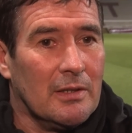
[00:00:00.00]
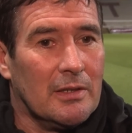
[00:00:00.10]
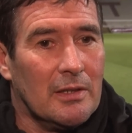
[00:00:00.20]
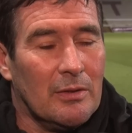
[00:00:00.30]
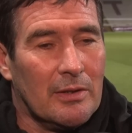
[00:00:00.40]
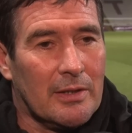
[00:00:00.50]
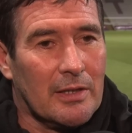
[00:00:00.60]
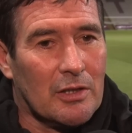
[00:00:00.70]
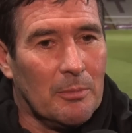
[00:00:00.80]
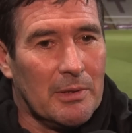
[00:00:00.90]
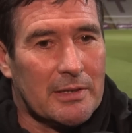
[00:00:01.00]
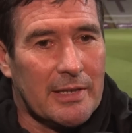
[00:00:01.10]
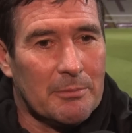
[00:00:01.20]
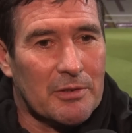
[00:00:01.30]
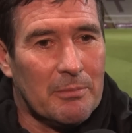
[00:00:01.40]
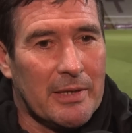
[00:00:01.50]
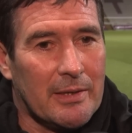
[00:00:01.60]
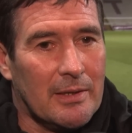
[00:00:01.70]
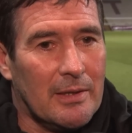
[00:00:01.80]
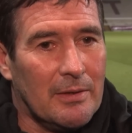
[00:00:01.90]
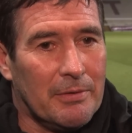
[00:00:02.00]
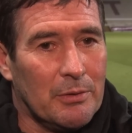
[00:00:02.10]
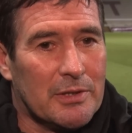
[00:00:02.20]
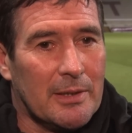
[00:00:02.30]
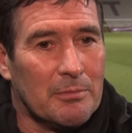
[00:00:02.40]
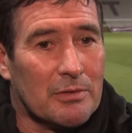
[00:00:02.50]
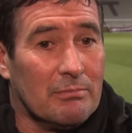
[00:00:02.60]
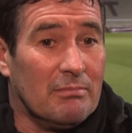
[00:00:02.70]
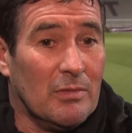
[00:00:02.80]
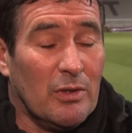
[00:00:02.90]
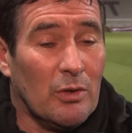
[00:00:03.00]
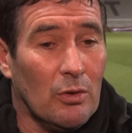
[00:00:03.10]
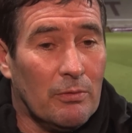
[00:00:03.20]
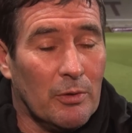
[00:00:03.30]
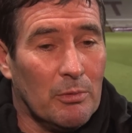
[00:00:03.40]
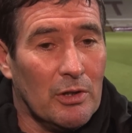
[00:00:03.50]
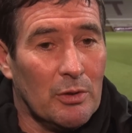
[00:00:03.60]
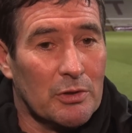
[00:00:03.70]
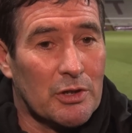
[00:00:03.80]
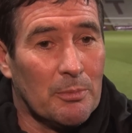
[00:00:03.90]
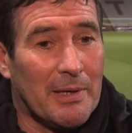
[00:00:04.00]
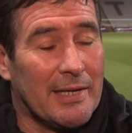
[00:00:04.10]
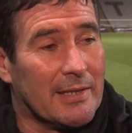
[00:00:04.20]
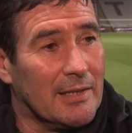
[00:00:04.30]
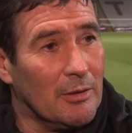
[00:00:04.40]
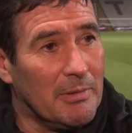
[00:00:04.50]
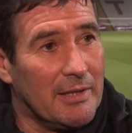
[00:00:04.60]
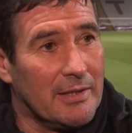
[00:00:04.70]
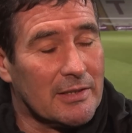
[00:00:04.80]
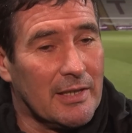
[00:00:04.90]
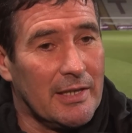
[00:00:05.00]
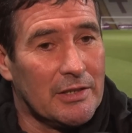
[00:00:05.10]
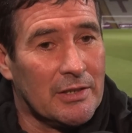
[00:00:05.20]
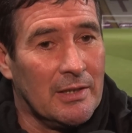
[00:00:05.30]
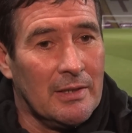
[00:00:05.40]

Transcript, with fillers: You know, I think a couple of teams have been, uh, a few teams in all football they always do panic a little bit at this stage.